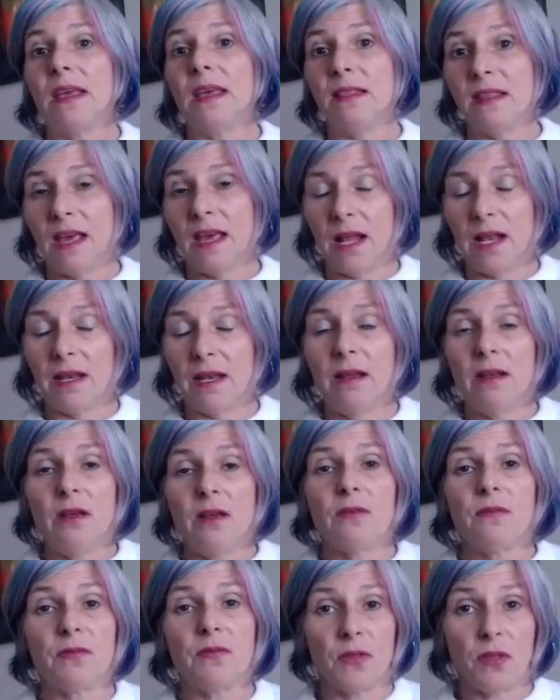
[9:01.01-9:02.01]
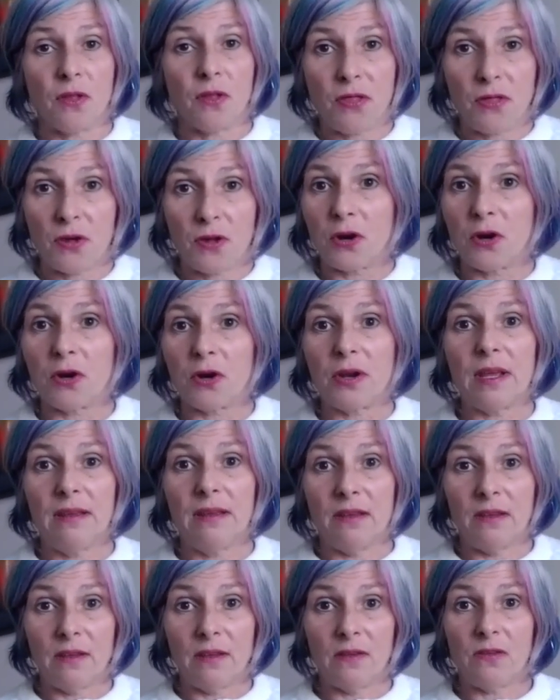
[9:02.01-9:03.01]
And then for the third
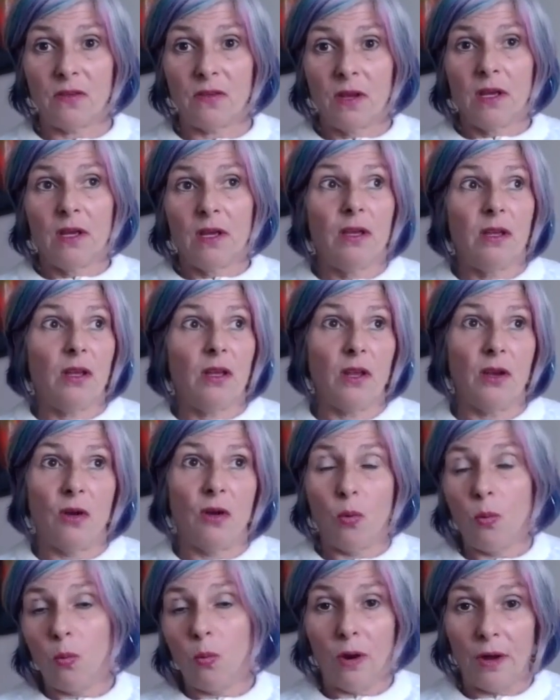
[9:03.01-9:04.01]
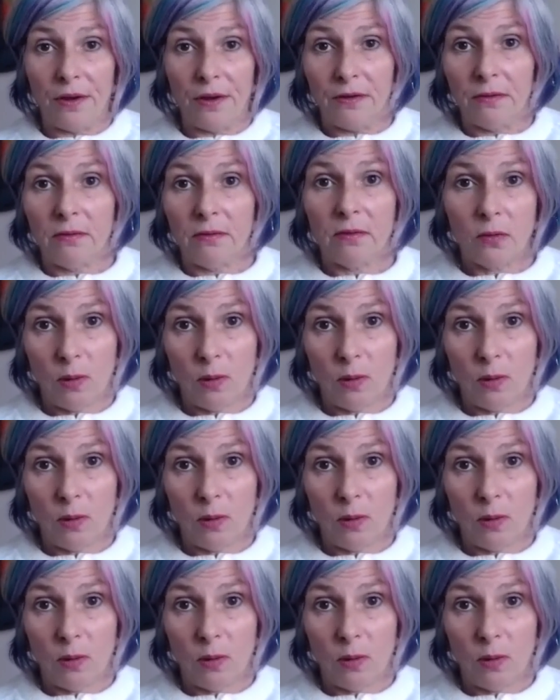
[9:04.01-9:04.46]
is, you know, one